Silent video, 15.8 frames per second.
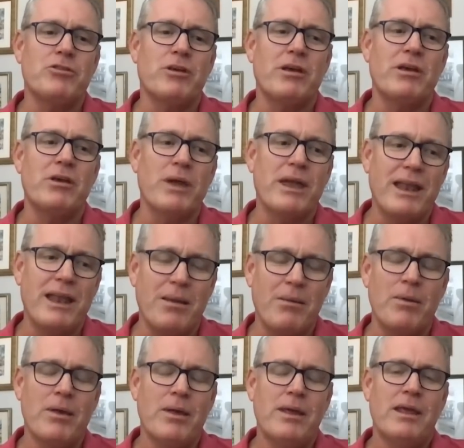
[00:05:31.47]
So he'll
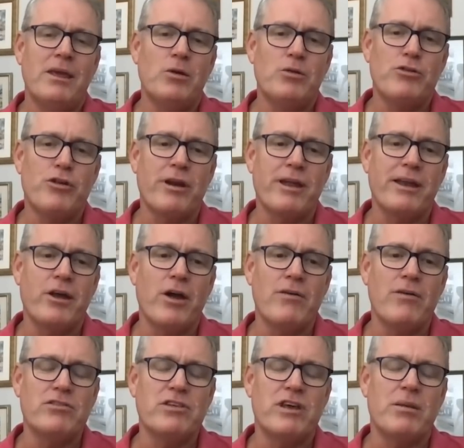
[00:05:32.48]
getting he'll try to get
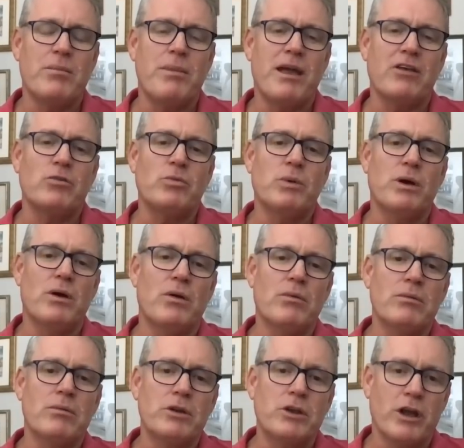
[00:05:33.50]
overs out of
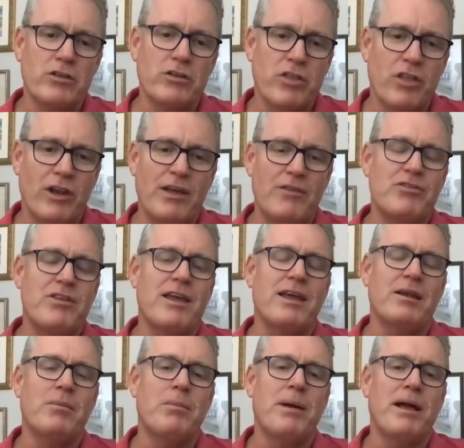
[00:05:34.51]
Maxwell, you know, to the
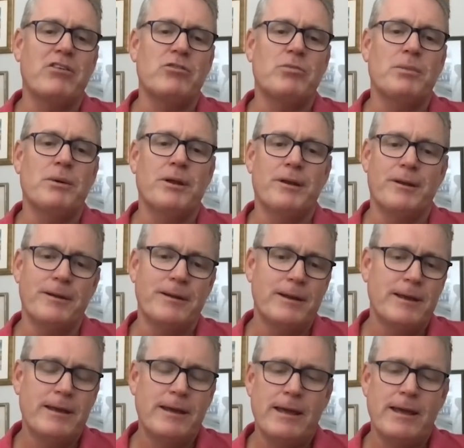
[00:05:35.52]
left-handed batsman and